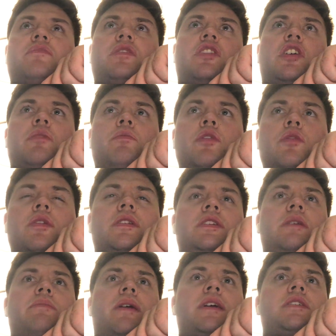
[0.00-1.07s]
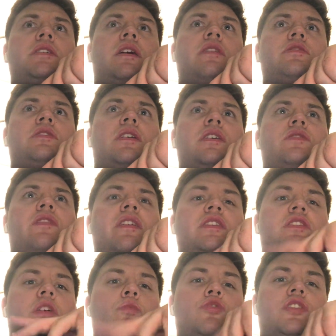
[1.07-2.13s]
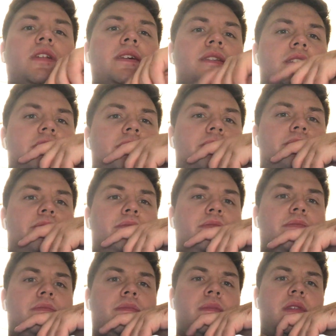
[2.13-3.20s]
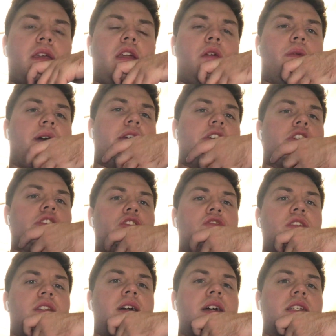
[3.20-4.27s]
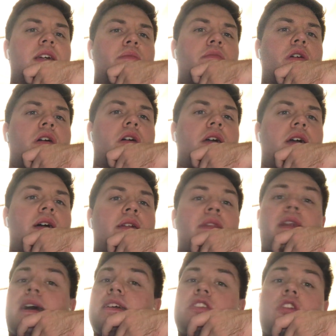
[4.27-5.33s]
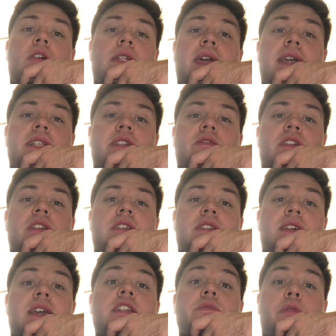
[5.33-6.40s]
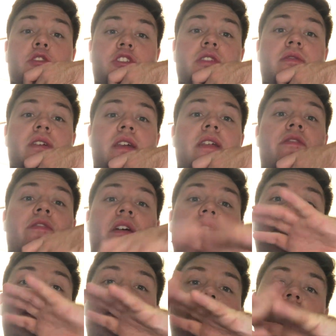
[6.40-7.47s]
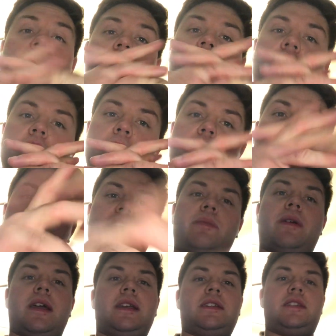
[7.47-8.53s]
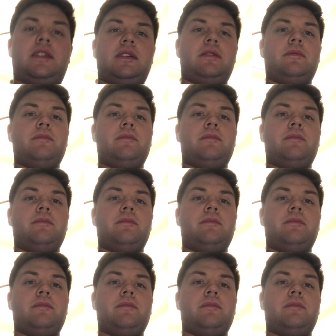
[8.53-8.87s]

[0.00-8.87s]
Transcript: community-based lifestyle. It's very socialist, in a way, countries like Denmark. And that is not a negative thing to say. It's a positive thing. They're very community-based,